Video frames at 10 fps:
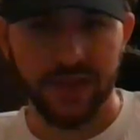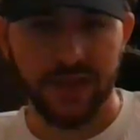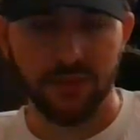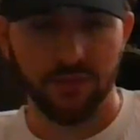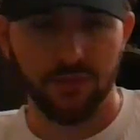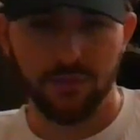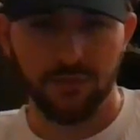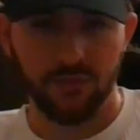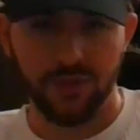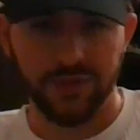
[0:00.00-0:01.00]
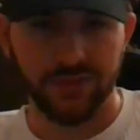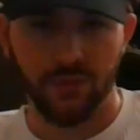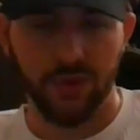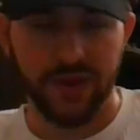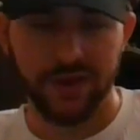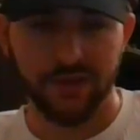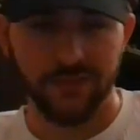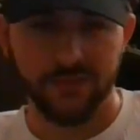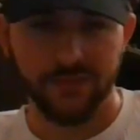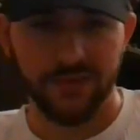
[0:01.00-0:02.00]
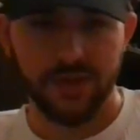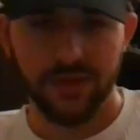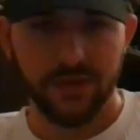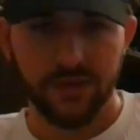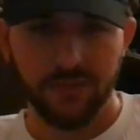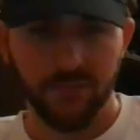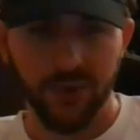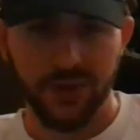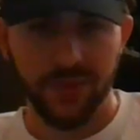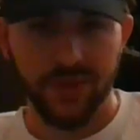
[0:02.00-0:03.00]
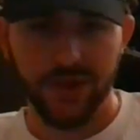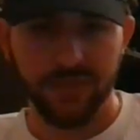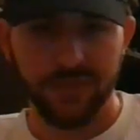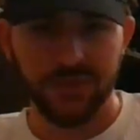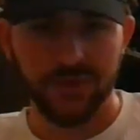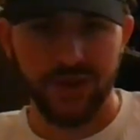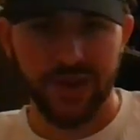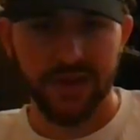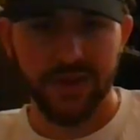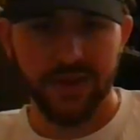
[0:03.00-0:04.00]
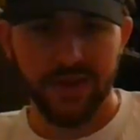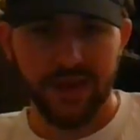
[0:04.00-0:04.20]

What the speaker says: Like, what's the point of putting you out of your misery?